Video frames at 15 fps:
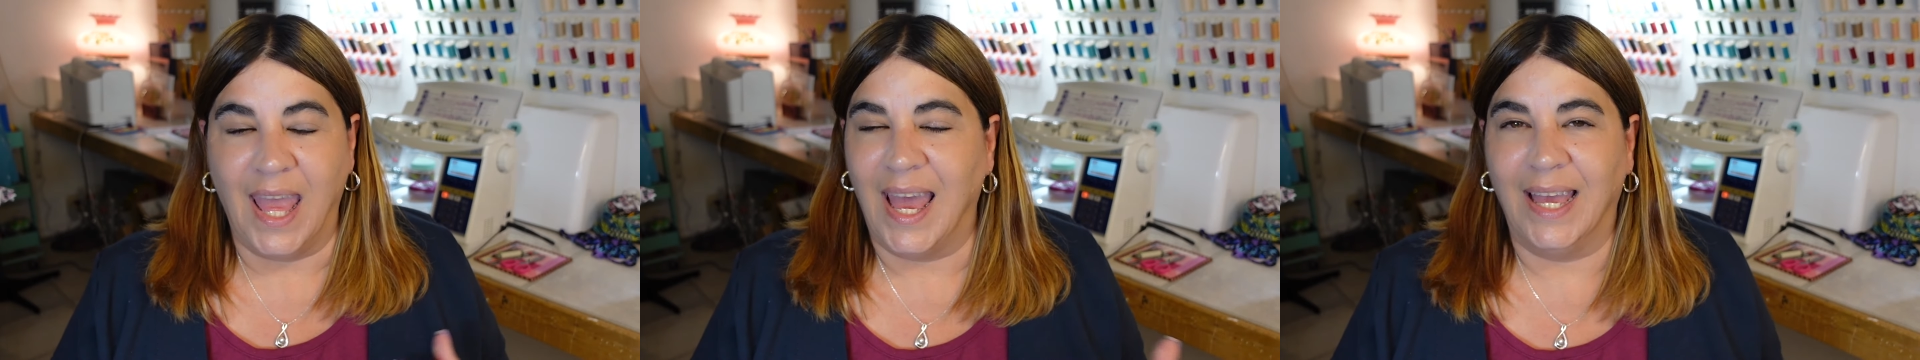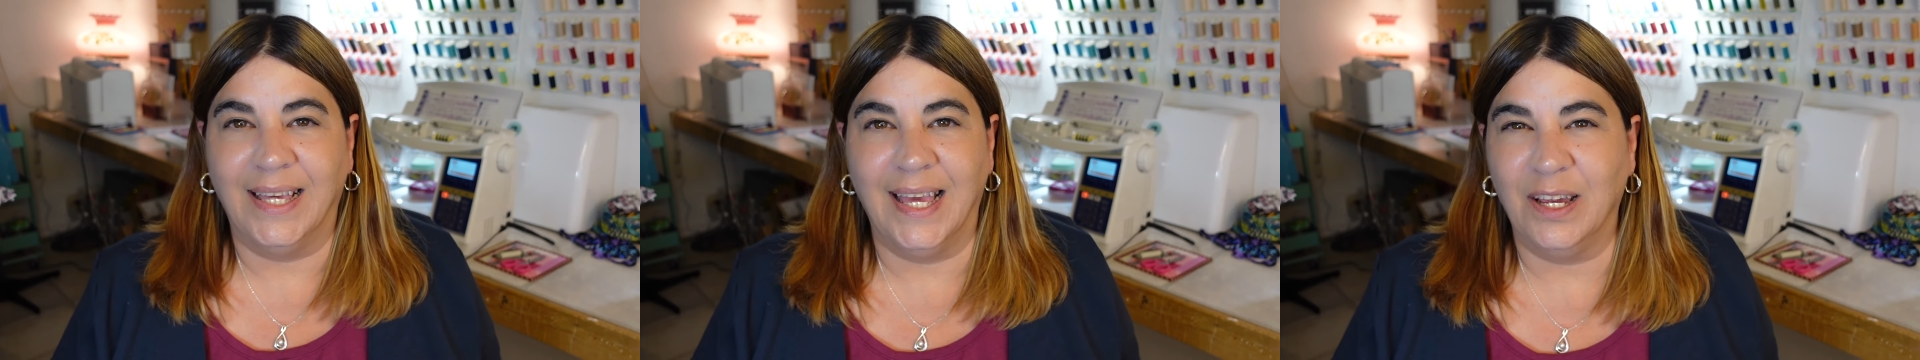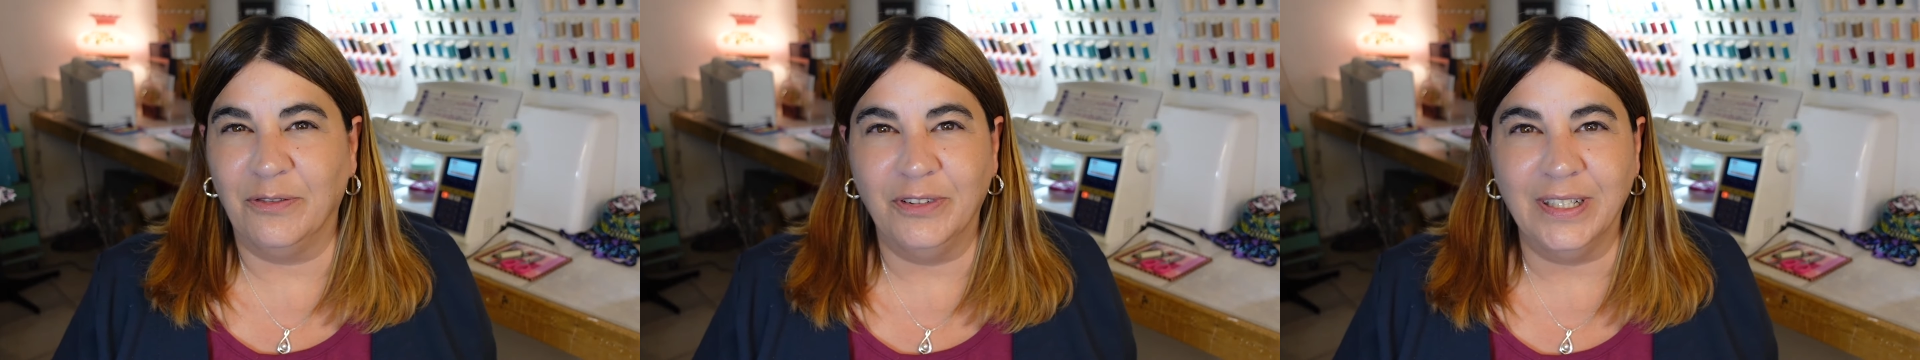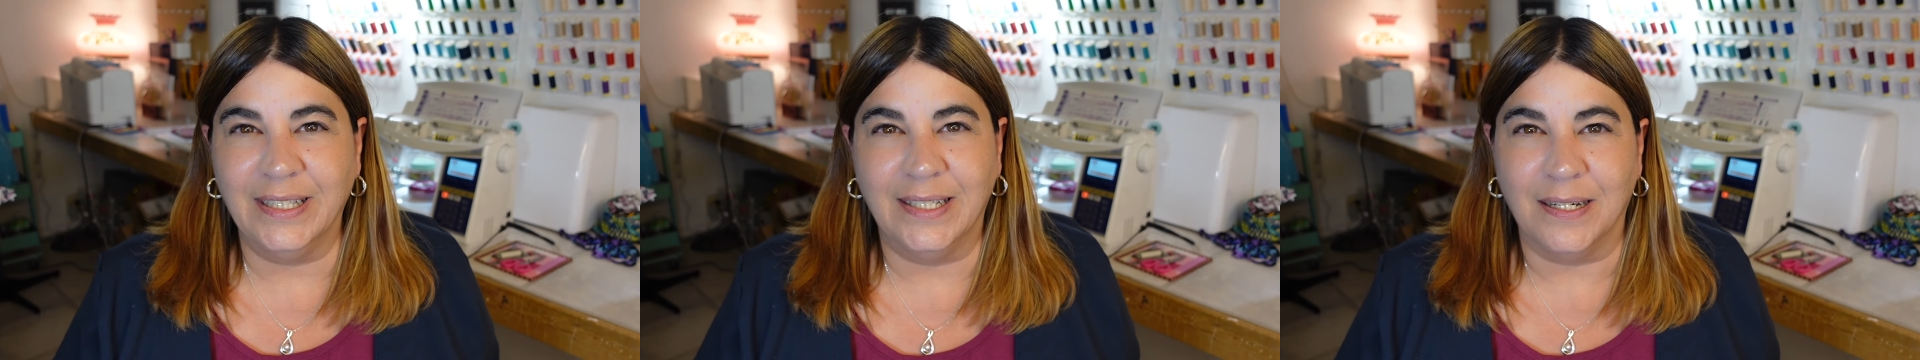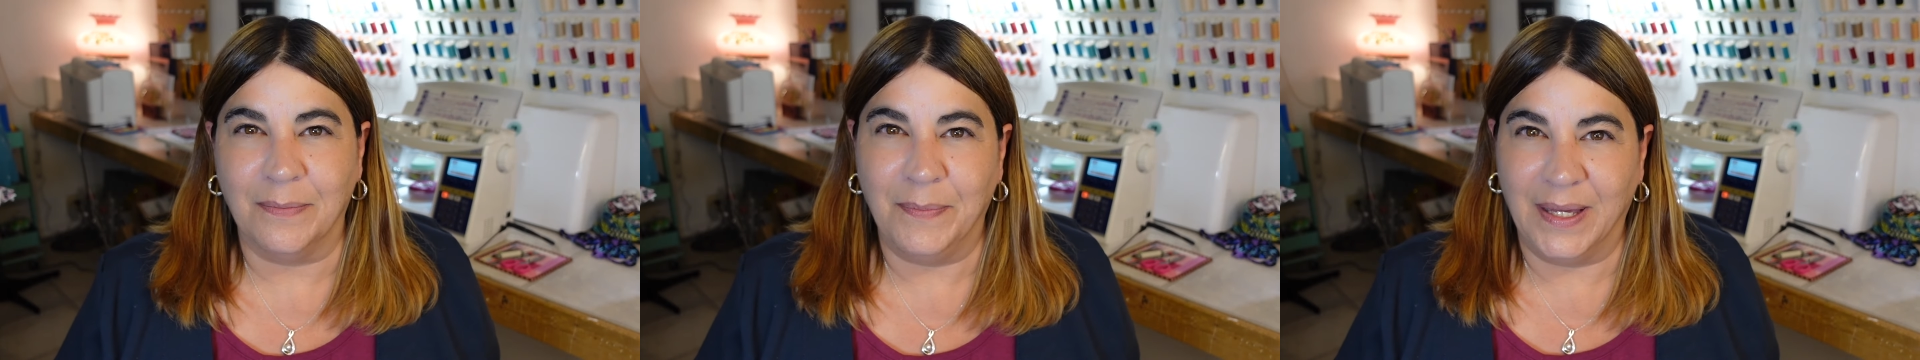I can't really
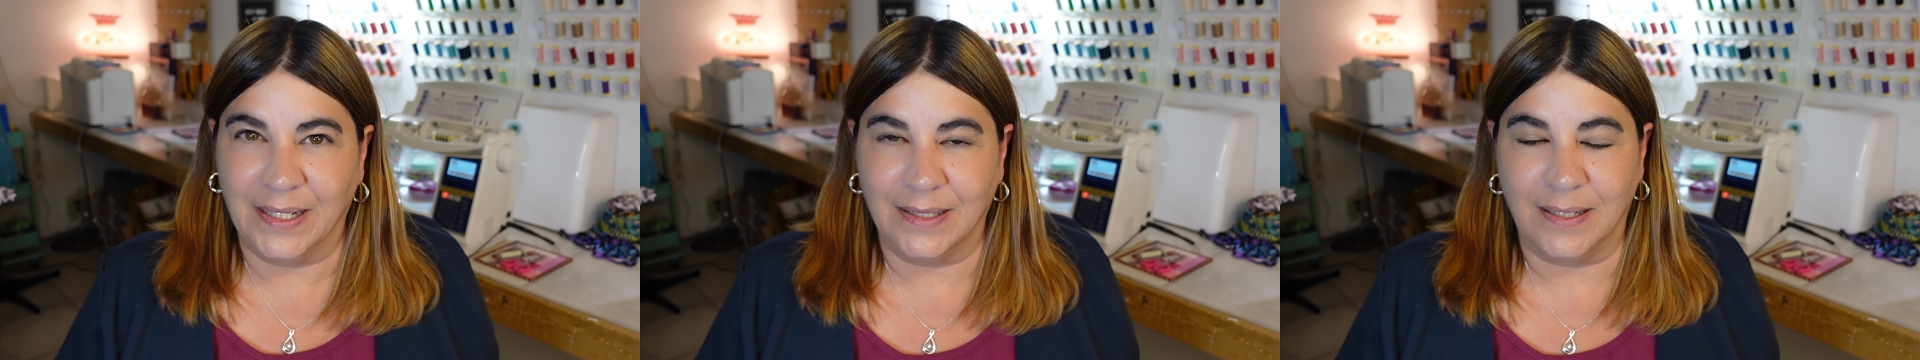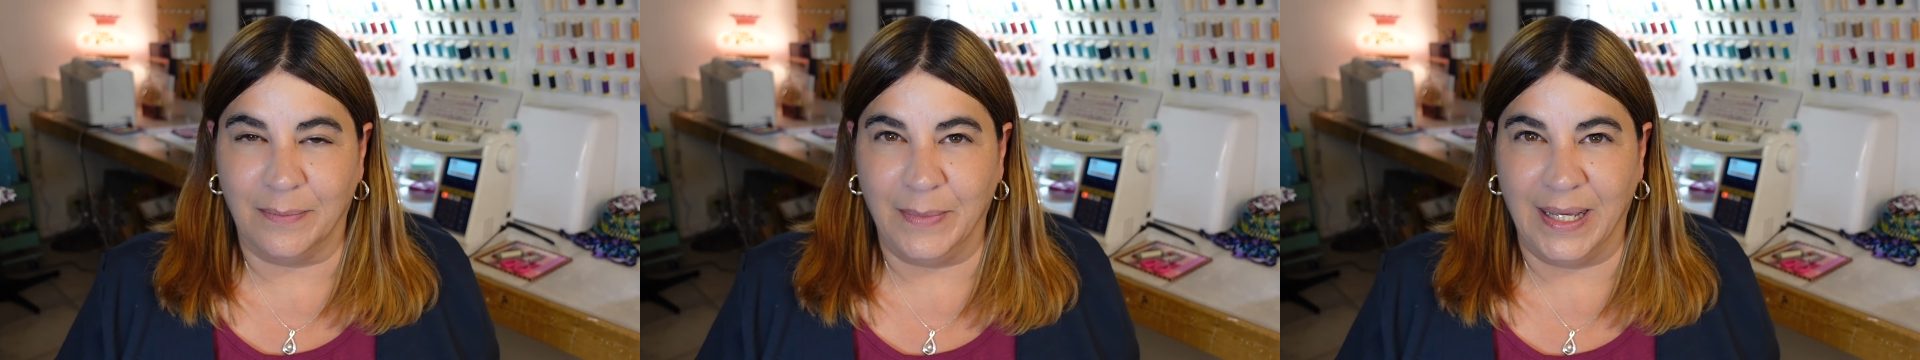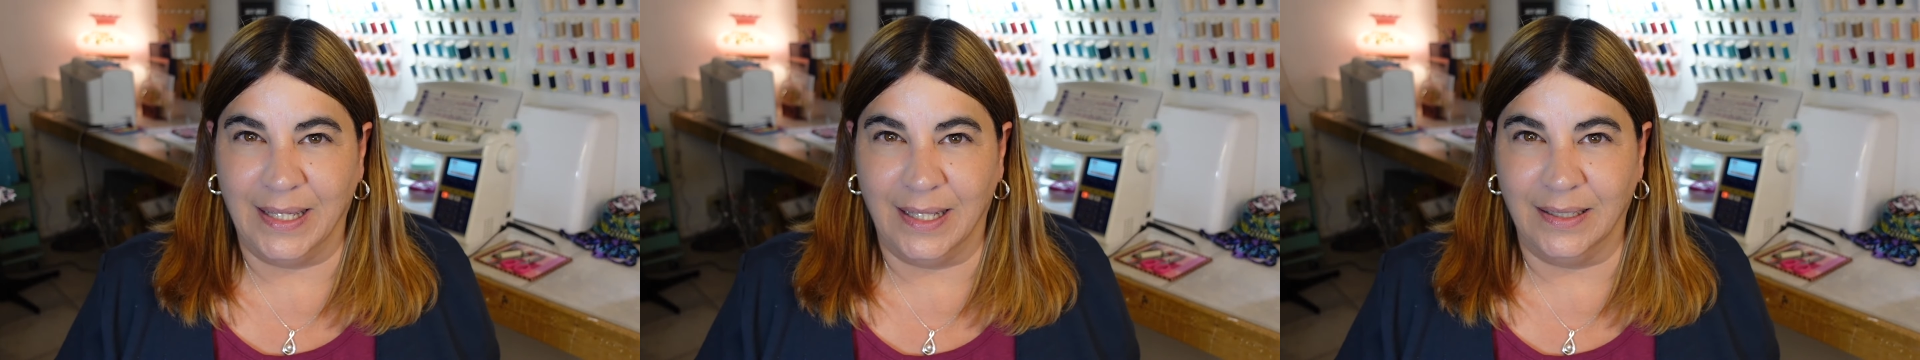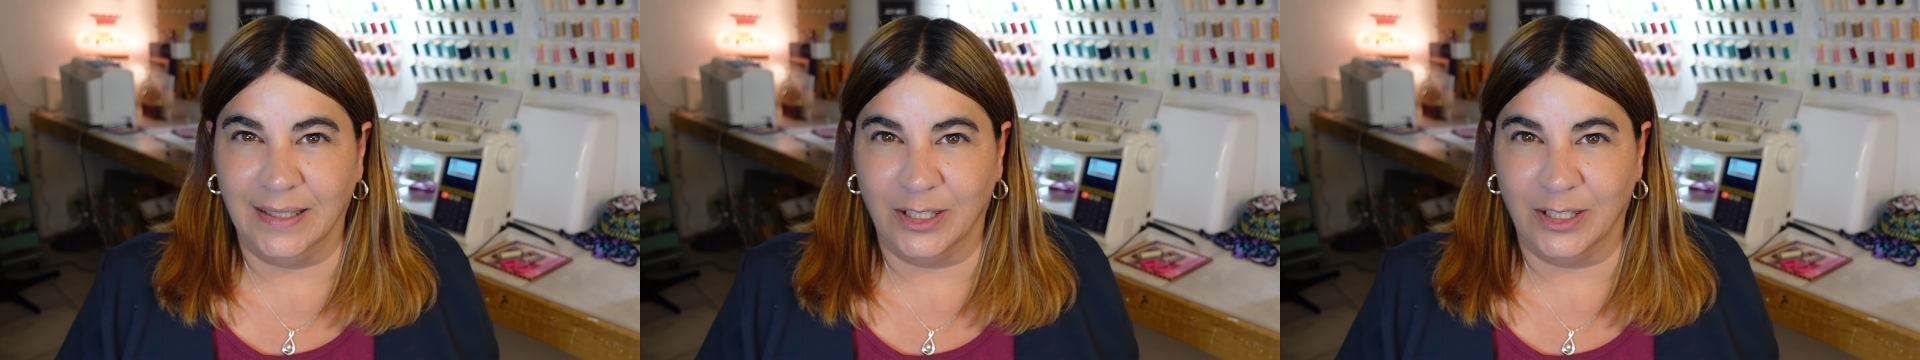commit to making